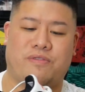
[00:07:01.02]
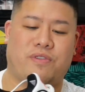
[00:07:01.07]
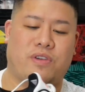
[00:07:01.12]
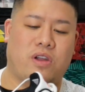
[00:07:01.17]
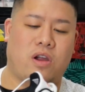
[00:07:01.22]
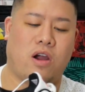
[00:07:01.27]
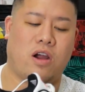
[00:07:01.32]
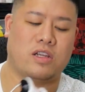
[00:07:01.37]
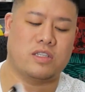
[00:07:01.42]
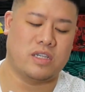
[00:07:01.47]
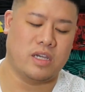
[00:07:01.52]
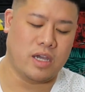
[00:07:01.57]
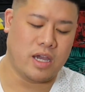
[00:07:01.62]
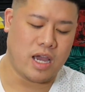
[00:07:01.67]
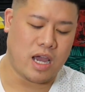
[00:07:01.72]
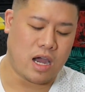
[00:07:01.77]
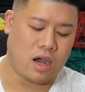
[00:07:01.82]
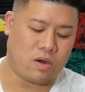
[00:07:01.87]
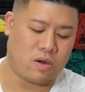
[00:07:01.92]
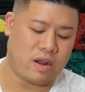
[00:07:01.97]
for guards.
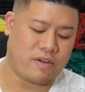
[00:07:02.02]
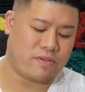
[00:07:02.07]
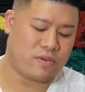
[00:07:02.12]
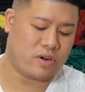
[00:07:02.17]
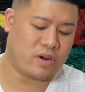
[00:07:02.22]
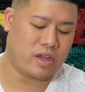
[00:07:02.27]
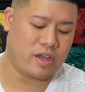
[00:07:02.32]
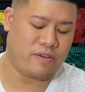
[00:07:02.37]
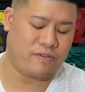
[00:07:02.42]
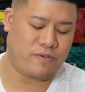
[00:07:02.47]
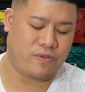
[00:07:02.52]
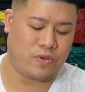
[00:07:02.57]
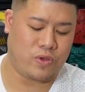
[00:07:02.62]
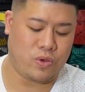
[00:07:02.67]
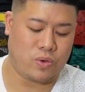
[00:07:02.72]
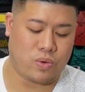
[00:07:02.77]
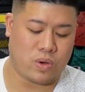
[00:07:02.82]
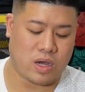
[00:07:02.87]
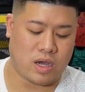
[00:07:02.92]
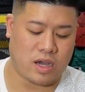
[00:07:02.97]
However, if
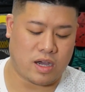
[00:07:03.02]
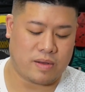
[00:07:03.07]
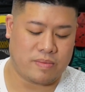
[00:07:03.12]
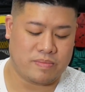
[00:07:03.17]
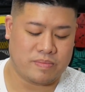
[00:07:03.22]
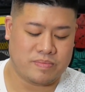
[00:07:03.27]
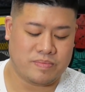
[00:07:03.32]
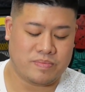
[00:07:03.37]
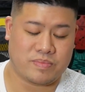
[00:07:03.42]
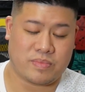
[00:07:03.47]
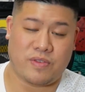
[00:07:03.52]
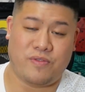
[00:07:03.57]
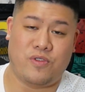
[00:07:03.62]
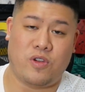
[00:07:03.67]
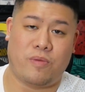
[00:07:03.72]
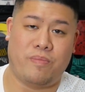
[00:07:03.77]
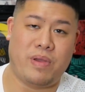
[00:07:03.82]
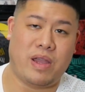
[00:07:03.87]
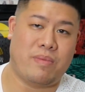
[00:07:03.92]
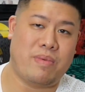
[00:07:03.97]
you're
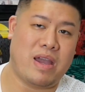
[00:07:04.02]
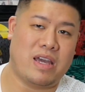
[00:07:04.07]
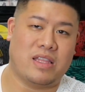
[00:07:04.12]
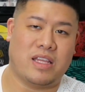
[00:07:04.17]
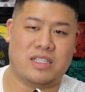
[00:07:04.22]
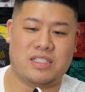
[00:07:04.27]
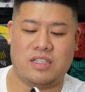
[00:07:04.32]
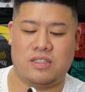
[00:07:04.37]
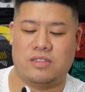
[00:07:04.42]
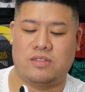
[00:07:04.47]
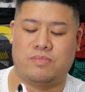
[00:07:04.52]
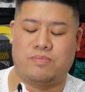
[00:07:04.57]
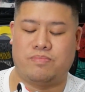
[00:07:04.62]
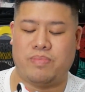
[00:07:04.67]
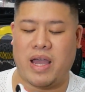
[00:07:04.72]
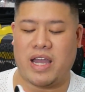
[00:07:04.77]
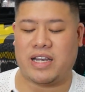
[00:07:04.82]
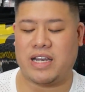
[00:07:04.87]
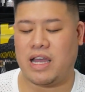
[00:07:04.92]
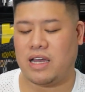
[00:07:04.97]
a big man, like to
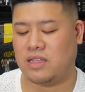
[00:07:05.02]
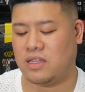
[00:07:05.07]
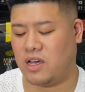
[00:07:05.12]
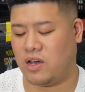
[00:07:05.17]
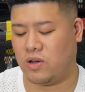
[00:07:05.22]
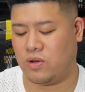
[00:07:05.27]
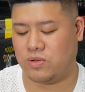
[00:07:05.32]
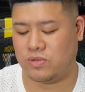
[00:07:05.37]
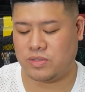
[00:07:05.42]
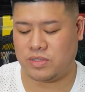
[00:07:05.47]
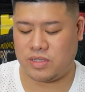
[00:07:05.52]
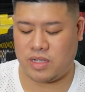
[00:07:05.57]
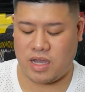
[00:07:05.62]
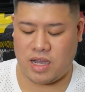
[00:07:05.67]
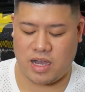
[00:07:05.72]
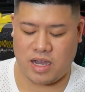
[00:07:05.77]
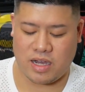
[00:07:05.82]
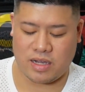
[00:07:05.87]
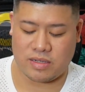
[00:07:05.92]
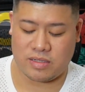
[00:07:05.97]
bang down low,
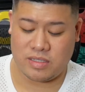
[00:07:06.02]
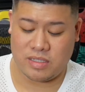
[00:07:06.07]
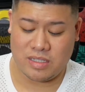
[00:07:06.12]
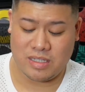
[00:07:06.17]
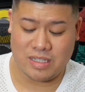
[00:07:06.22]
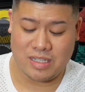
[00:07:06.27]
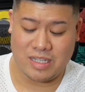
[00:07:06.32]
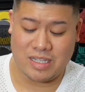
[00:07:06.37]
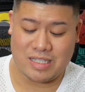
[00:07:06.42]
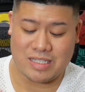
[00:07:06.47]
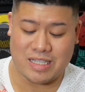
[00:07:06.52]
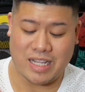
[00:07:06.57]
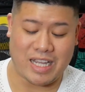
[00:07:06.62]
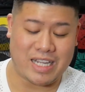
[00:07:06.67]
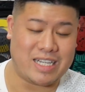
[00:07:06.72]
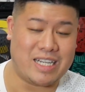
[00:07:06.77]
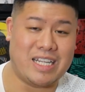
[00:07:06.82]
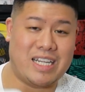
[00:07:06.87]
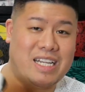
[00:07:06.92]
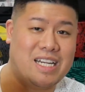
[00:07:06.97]

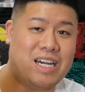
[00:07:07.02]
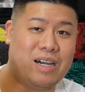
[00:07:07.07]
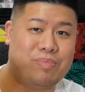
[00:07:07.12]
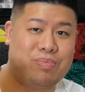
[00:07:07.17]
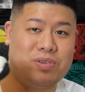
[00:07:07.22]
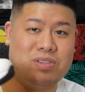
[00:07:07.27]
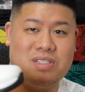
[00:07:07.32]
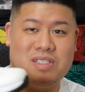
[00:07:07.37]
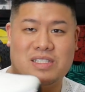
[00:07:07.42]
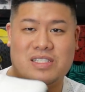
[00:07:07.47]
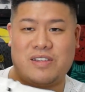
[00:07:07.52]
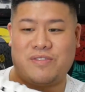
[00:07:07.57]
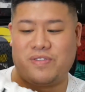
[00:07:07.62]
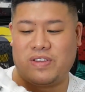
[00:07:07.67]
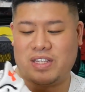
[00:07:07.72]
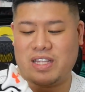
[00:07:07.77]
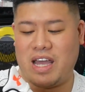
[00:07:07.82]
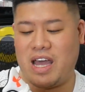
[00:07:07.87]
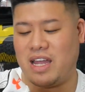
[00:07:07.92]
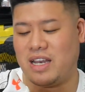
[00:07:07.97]
like knitted uppers and stuff
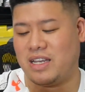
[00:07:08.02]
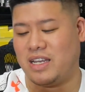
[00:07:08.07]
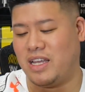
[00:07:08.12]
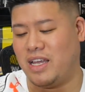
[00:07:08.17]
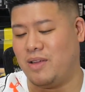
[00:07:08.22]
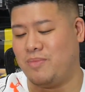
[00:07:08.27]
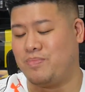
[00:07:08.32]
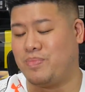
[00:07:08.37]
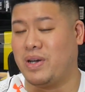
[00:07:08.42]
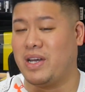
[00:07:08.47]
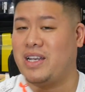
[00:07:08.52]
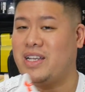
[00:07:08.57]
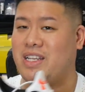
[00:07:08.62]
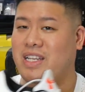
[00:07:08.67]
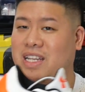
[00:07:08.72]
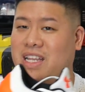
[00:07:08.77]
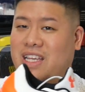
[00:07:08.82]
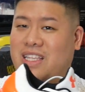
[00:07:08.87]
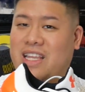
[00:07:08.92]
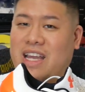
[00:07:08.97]
like that, but
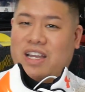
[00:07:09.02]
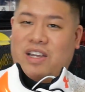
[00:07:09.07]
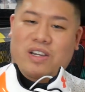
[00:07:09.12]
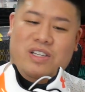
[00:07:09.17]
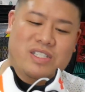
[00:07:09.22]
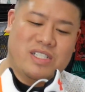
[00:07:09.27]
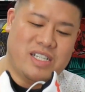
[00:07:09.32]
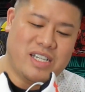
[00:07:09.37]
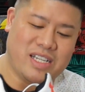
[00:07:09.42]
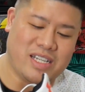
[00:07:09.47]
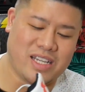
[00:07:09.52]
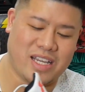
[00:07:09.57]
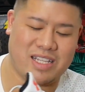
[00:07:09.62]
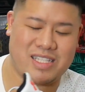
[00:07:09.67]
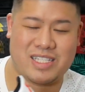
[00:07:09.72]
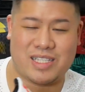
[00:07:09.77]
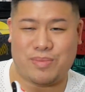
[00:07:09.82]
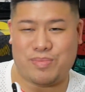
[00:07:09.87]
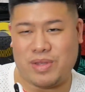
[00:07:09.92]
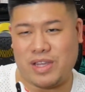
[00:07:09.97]
need that cushioning,
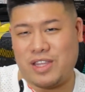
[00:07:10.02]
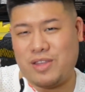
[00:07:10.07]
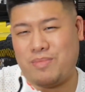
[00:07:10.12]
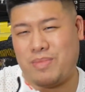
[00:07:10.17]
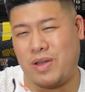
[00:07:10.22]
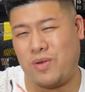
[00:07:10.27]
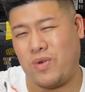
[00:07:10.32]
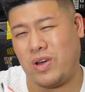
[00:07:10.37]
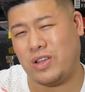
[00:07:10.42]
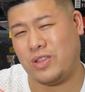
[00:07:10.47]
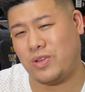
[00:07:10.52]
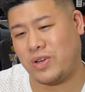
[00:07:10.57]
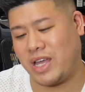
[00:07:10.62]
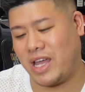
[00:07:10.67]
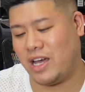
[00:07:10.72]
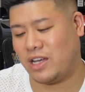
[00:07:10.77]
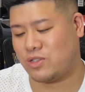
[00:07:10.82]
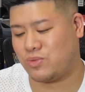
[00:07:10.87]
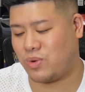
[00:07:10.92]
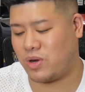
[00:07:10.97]
it's something you might want to look
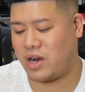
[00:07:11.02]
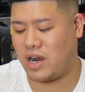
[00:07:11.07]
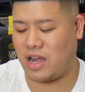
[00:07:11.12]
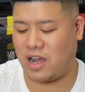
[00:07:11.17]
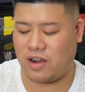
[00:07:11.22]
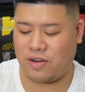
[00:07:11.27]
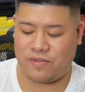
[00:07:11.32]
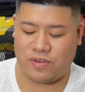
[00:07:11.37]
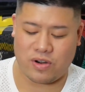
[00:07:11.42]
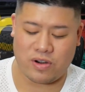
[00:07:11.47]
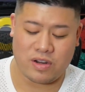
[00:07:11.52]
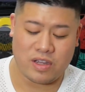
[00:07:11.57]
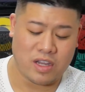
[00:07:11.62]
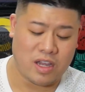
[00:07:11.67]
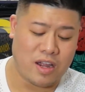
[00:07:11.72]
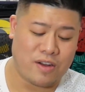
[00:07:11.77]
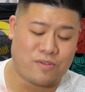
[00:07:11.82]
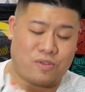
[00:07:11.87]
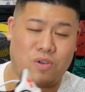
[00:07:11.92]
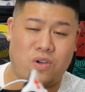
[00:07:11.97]
elsewhere. However,
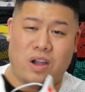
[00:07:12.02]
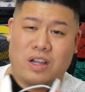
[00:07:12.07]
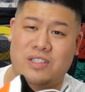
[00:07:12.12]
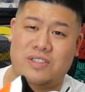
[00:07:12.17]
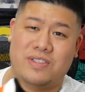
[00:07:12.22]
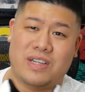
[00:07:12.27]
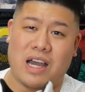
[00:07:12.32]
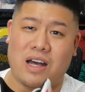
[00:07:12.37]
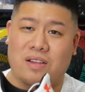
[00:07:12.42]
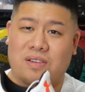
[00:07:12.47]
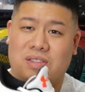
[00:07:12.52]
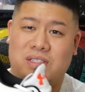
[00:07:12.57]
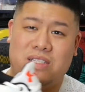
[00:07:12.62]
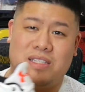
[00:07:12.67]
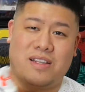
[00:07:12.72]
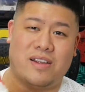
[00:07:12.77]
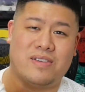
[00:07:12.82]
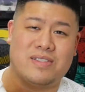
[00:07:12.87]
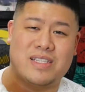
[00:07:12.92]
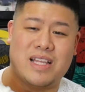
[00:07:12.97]
for $100,
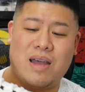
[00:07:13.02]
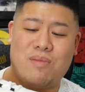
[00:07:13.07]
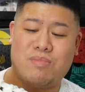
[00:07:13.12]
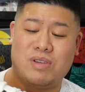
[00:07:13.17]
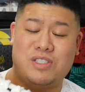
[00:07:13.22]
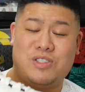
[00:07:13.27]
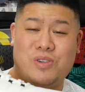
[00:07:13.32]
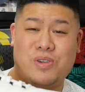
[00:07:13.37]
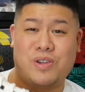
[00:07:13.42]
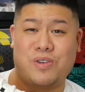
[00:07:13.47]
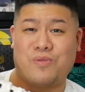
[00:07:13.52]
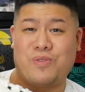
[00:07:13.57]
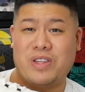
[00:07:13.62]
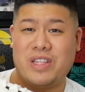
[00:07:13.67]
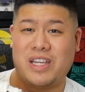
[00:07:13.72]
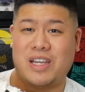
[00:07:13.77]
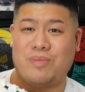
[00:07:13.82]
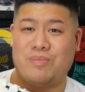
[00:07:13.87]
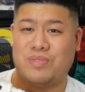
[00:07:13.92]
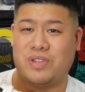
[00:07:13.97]
there's not much you can
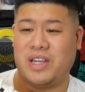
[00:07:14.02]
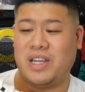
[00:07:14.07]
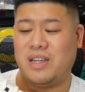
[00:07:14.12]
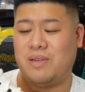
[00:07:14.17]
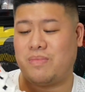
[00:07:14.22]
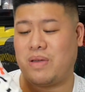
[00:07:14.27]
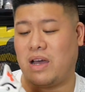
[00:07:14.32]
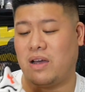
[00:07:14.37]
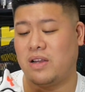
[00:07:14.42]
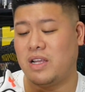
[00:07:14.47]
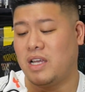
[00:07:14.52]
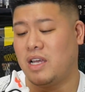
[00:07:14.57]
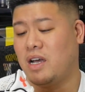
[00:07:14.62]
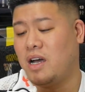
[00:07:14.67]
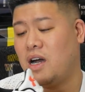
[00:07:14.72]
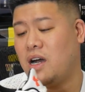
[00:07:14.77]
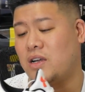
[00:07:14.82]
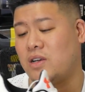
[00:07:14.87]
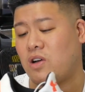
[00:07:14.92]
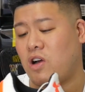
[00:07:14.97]
really complain about.
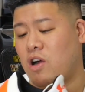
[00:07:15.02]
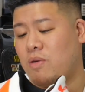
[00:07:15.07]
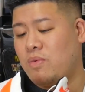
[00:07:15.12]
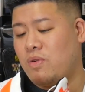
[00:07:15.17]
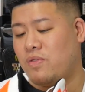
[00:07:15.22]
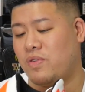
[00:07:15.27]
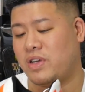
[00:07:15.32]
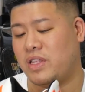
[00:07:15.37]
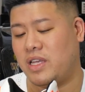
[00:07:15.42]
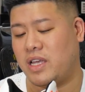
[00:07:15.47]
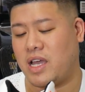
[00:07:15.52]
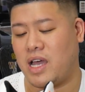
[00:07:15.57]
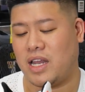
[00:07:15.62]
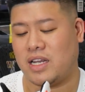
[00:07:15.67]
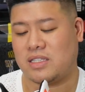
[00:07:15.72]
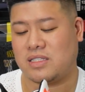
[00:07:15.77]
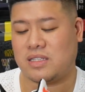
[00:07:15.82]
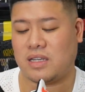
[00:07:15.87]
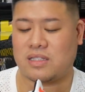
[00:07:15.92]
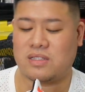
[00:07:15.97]
Under Armour really kind
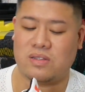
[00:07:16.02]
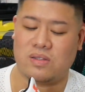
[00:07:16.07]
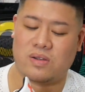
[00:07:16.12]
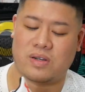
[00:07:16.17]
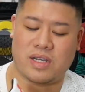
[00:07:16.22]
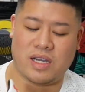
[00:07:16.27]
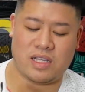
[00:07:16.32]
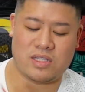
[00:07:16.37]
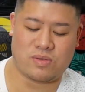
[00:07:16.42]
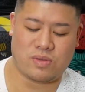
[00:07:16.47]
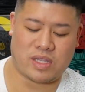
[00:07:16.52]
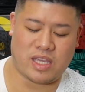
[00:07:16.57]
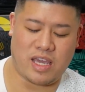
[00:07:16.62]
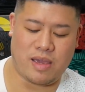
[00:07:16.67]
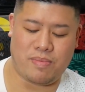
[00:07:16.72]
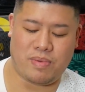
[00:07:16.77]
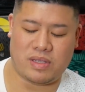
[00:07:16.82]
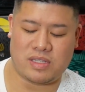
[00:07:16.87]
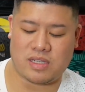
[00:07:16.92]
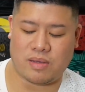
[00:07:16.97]
of stuck to their guns with
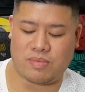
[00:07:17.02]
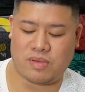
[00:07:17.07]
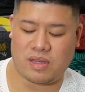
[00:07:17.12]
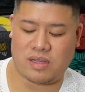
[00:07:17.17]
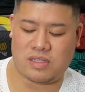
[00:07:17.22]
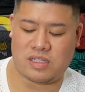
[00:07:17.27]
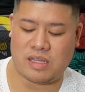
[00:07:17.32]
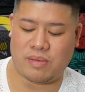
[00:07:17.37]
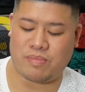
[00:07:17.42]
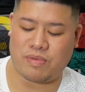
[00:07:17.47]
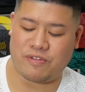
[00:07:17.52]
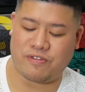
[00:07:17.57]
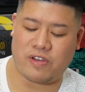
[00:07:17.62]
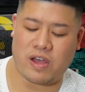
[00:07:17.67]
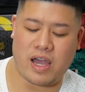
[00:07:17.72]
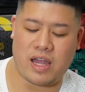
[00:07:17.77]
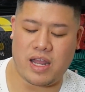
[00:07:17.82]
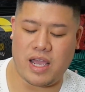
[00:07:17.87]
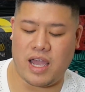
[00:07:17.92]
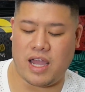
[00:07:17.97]
keeping something
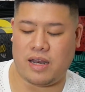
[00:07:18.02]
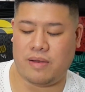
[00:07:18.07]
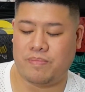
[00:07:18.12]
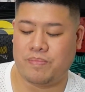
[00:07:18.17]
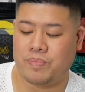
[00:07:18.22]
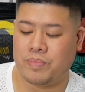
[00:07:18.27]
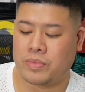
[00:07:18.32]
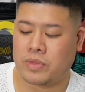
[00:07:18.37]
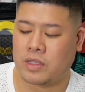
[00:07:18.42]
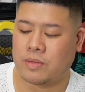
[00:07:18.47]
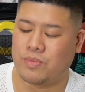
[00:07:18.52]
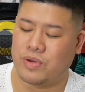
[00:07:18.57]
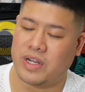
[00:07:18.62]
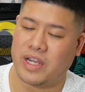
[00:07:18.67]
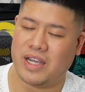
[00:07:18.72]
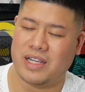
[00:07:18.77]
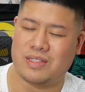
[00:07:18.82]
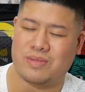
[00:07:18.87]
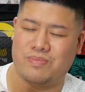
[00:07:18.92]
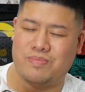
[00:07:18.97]
simplified and
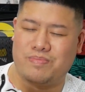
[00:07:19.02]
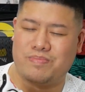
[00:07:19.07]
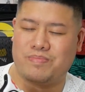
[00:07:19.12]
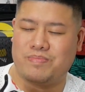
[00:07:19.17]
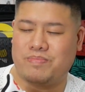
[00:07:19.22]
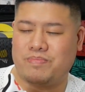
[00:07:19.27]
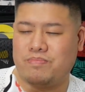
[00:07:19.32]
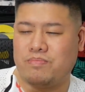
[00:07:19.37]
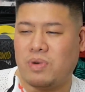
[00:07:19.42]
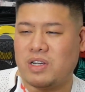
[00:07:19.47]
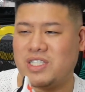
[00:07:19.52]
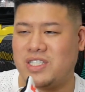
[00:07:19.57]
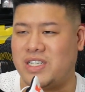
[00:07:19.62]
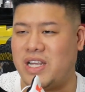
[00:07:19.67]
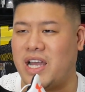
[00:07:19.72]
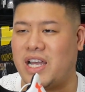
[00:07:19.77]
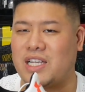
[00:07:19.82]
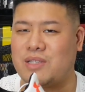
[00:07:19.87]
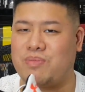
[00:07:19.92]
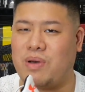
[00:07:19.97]
putting as much
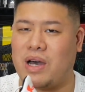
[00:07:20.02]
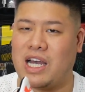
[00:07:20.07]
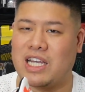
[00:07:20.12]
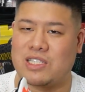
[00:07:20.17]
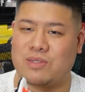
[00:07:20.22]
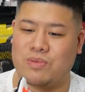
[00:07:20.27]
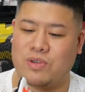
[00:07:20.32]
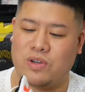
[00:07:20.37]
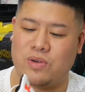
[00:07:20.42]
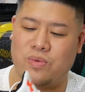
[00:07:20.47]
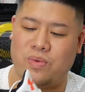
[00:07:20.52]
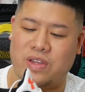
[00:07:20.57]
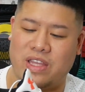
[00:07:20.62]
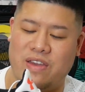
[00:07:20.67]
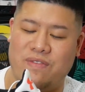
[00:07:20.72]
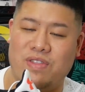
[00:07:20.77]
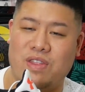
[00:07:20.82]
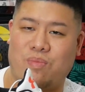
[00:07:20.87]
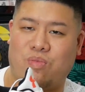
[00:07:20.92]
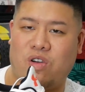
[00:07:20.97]
tech as possible
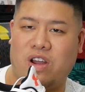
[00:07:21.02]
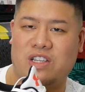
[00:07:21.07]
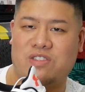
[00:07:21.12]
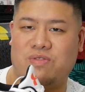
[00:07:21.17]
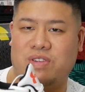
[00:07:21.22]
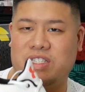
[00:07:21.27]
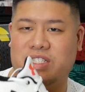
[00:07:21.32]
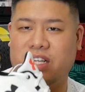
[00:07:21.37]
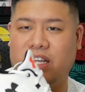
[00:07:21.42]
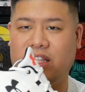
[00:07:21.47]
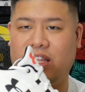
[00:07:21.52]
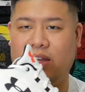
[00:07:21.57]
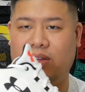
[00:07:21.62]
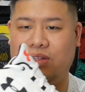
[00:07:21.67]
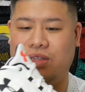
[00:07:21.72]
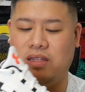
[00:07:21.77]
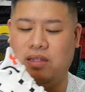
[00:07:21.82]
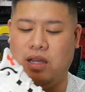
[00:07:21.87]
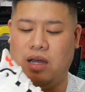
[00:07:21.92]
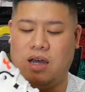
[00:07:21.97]
given the price range that they
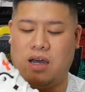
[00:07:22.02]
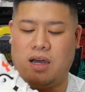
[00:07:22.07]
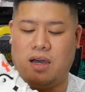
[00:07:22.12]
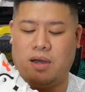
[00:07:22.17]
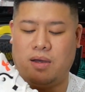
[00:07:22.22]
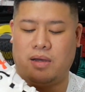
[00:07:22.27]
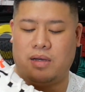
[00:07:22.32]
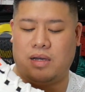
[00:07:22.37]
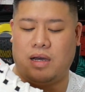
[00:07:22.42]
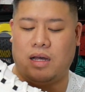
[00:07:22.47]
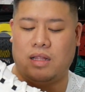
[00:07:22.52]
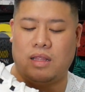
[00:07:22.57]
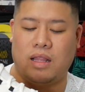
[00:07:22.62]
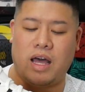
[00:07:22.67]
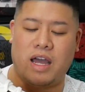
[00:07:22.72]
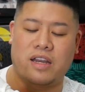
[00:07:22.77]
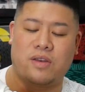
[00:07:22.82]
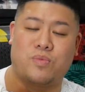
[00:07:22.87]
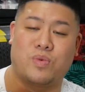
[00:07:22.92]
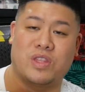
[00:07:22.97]

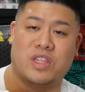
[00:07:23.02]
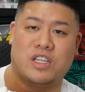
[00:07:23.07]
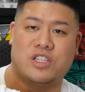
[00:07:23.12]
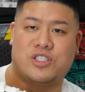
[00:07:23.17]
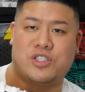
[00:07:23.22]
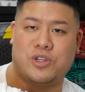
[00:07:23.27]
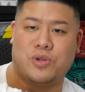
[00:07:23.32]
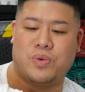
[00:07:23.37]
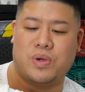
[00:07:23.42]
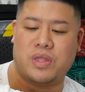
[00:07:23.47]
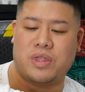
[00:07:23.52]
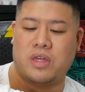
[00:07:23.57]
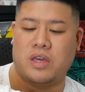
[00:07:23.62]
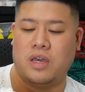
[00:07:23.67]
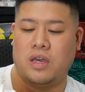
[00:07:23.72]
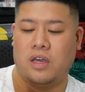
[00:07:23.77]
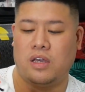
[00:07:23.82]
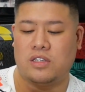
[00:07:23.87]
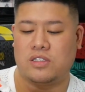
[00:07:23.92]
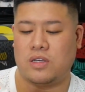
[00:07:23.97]
aligned with this shoe with.
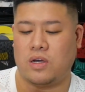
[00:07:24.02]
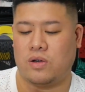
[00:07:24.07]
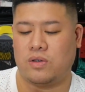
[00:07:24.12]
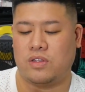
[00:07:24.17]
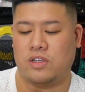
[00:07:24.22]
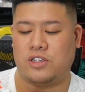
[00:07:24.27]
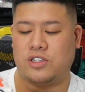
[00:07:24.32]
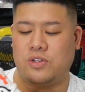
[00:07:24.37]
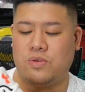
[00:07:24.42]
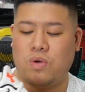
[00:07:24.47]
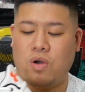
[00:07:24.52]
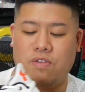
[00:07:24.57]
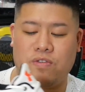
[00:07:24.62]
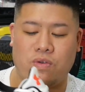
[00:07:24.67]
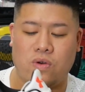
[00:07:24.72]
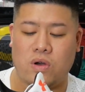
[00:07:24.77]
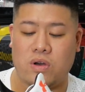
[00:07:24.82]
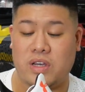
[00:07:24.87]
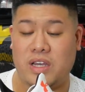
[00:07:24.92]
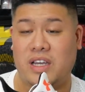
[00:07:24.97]
So the shoe
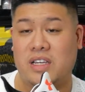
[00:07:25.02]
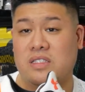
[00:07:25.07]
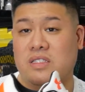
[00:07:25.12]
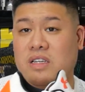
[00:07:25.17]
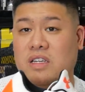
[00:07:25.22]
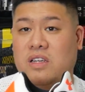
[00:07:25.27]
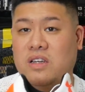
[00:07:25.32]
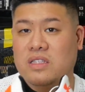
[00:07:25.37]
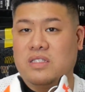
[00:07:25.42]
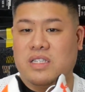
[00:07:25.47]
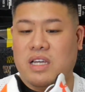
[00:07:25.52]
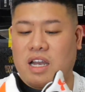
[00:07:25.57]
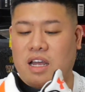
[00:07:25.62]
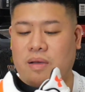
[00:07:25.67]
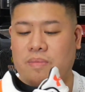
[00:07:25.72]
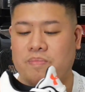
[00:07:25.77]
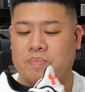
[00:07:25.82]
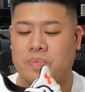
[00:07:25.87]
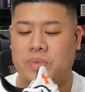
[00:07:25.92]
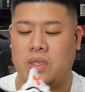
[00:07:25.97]
overall is a good setup.